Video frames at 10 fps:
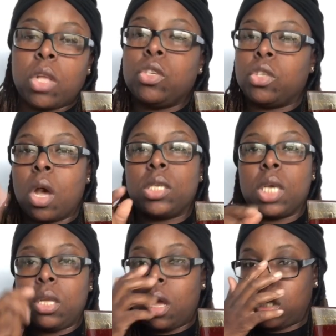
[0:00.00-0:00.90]

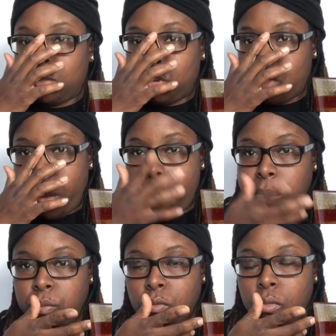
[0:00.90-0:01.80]
saute y'all some
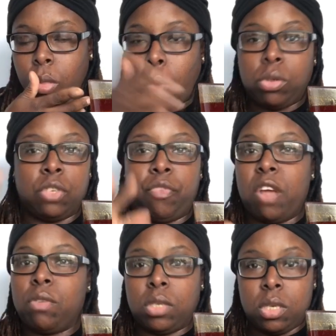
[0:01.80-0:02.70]
shrimp with your
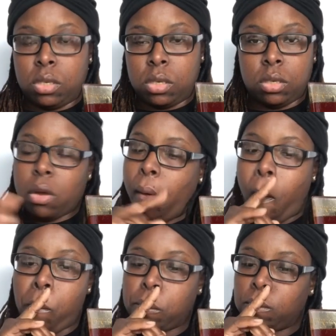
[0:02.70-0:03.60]
favorite seasonings
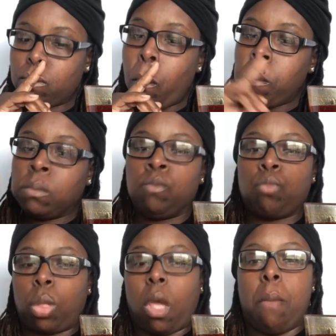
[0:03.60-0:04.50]

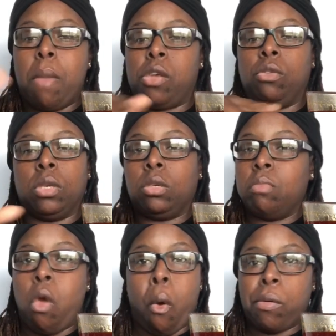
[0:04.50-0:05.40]
and make you this
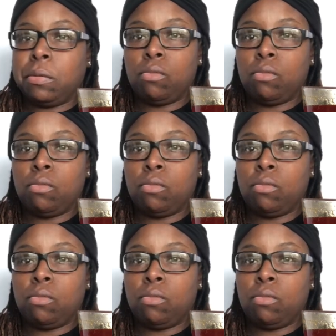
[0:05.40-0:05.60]
meal.